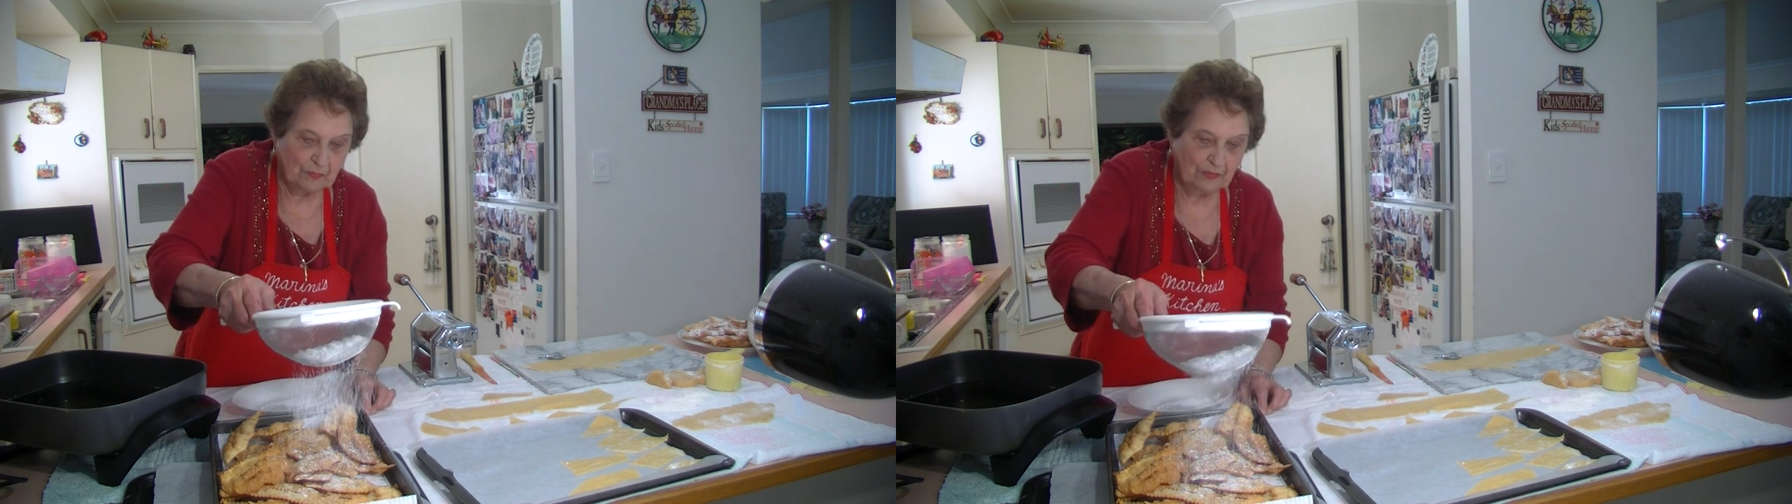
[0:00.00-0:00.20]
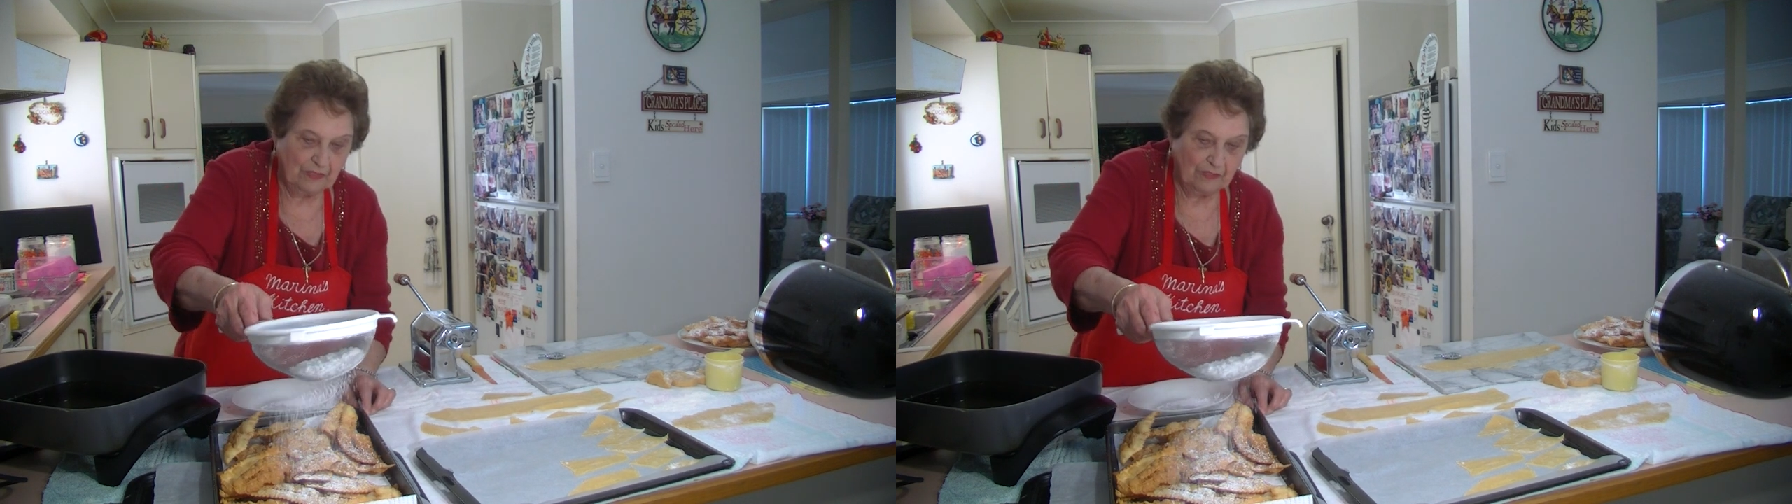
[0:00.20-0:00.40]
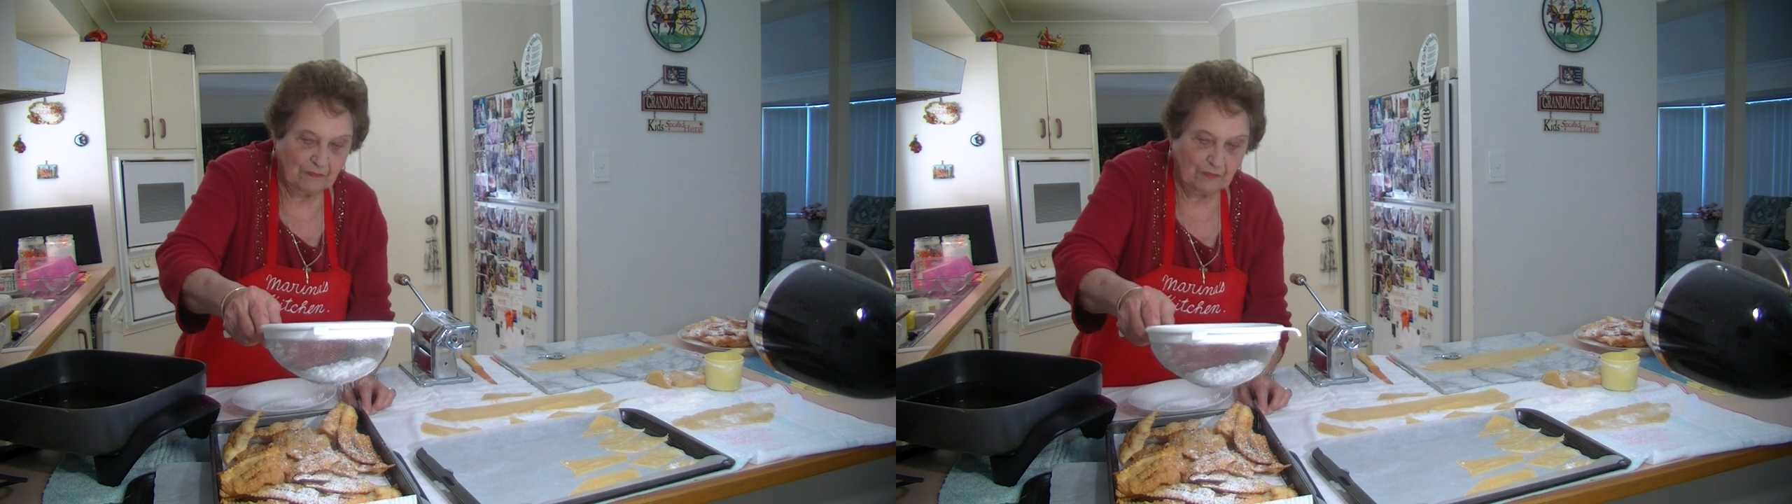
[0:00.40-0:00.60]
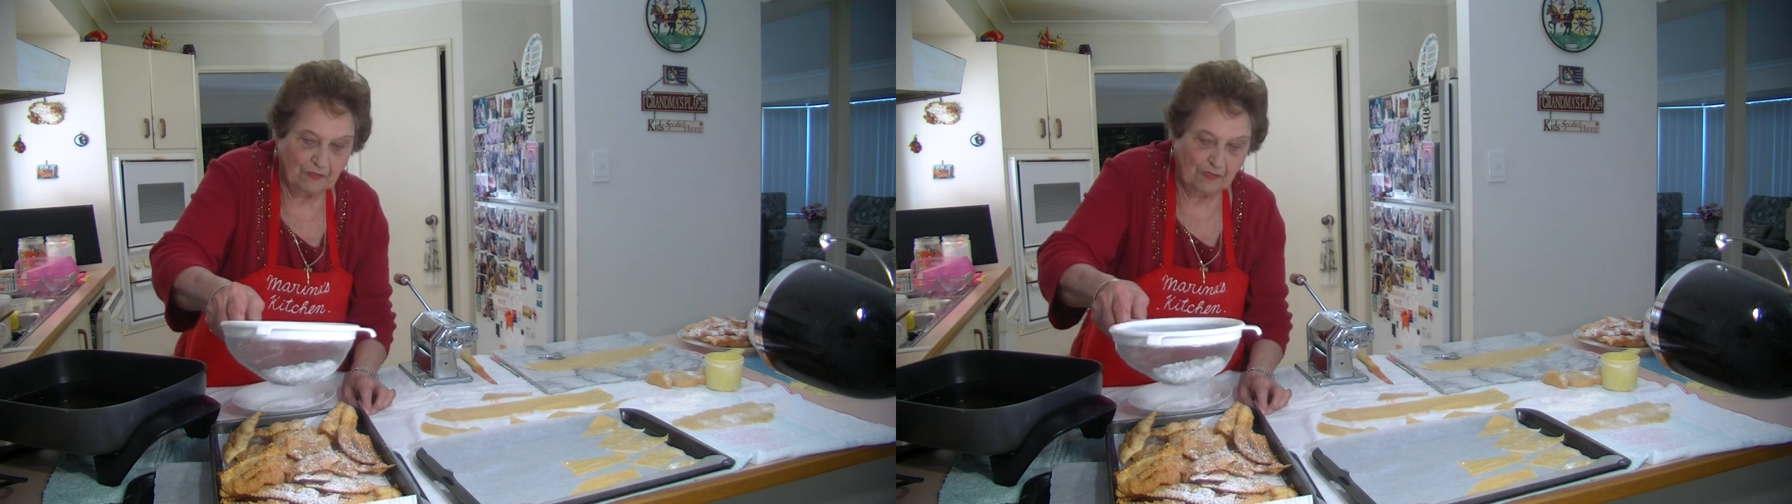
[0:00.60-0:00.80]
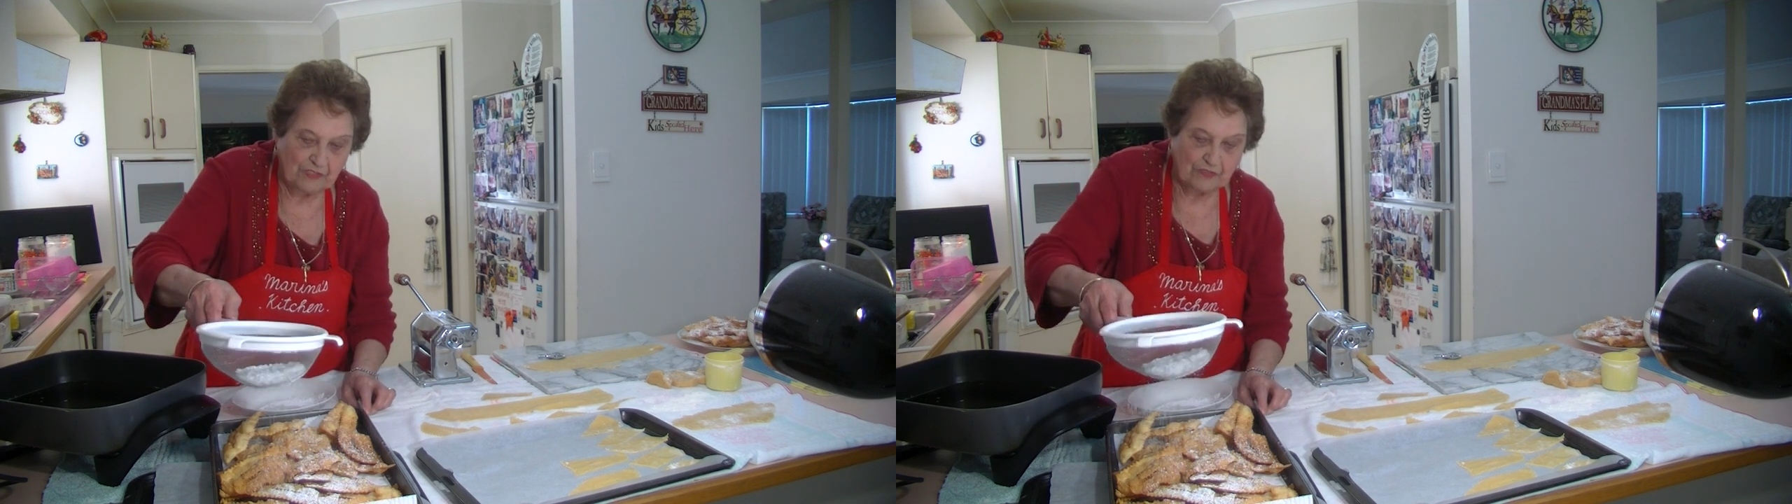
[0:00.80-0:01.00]
sprinkle them with
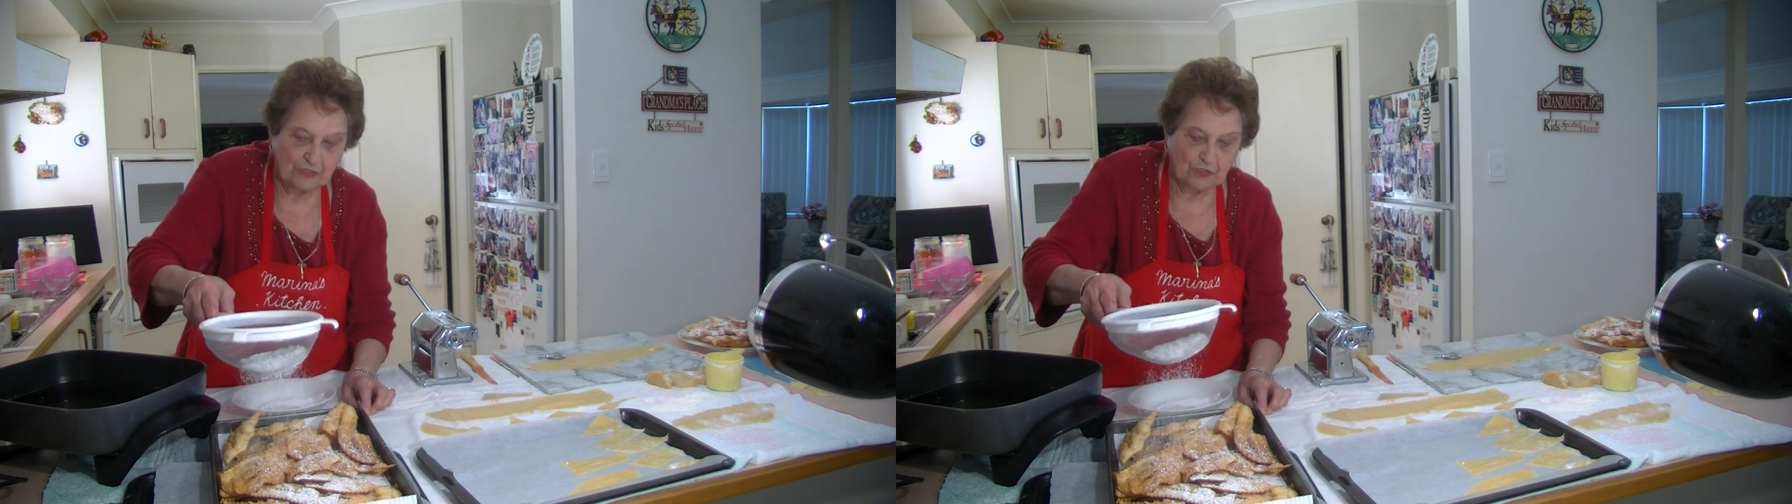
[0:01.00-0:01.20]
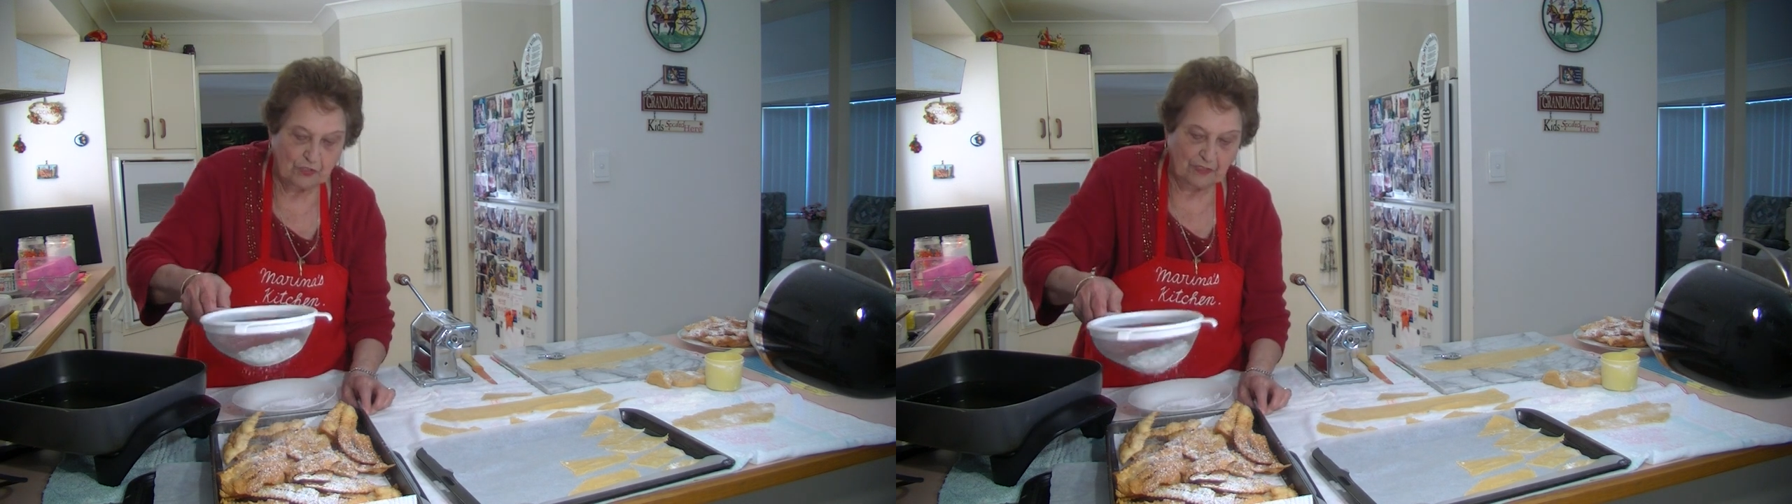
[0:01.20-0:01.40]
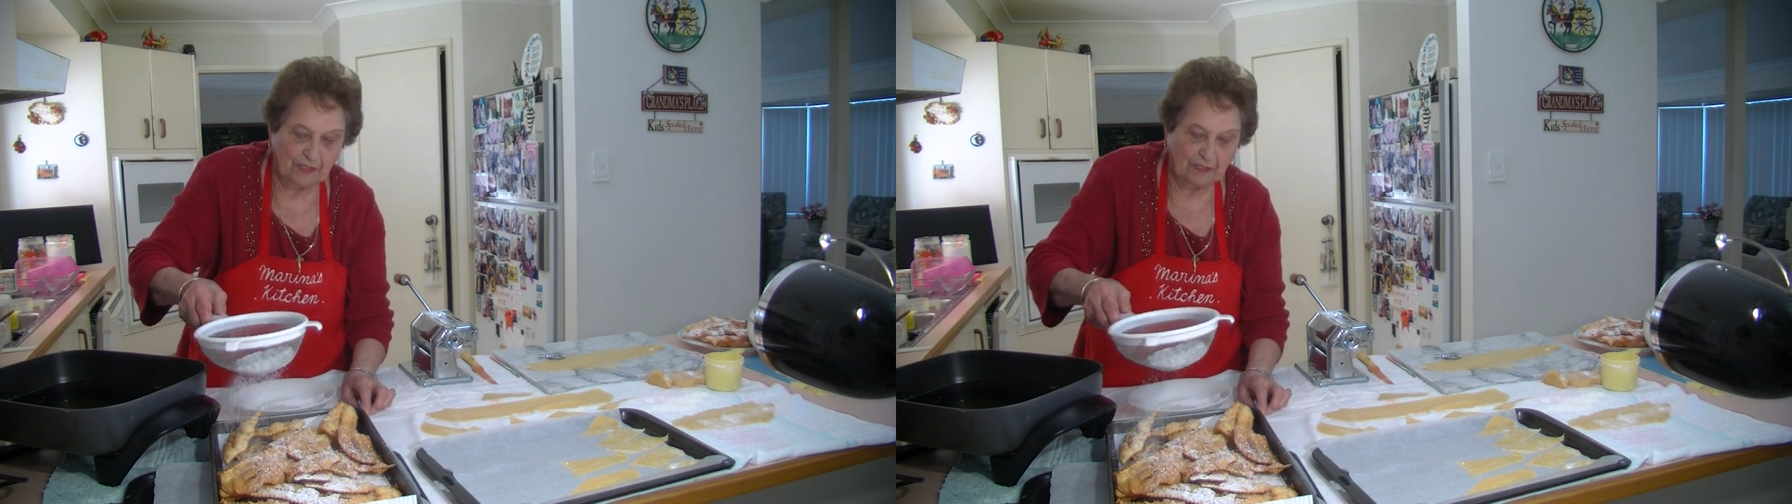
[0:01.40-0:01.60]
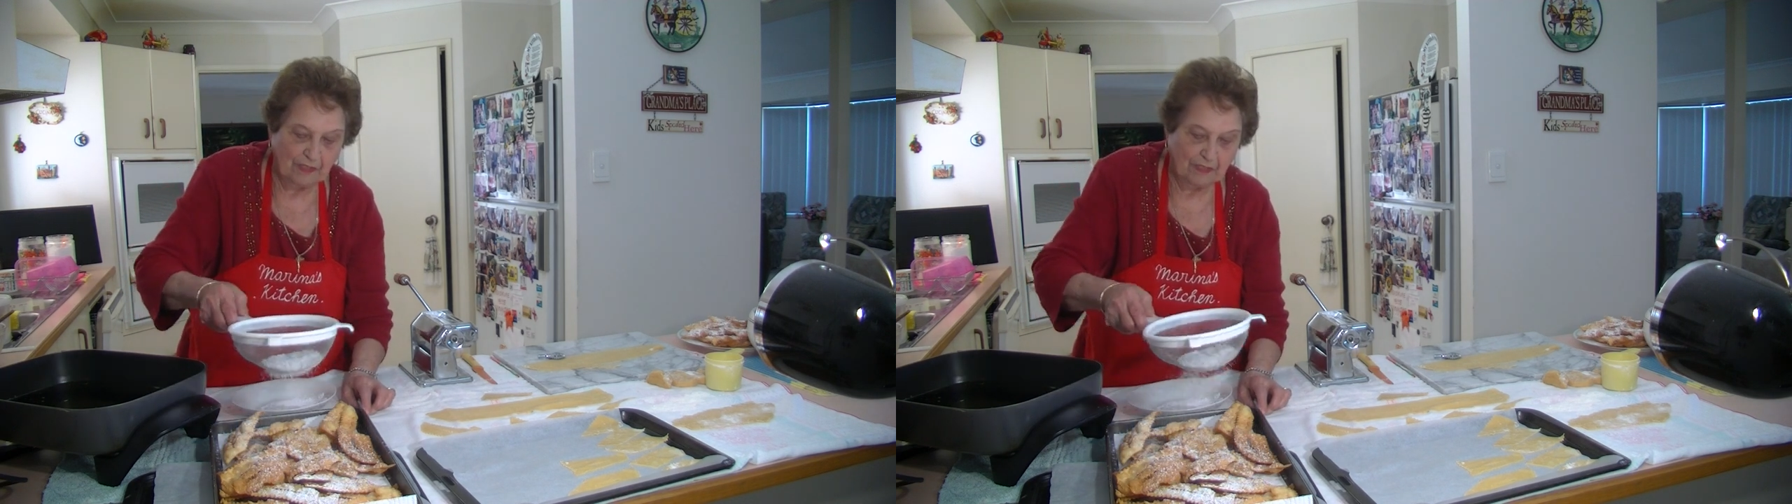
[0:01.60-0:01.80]
icing sugar,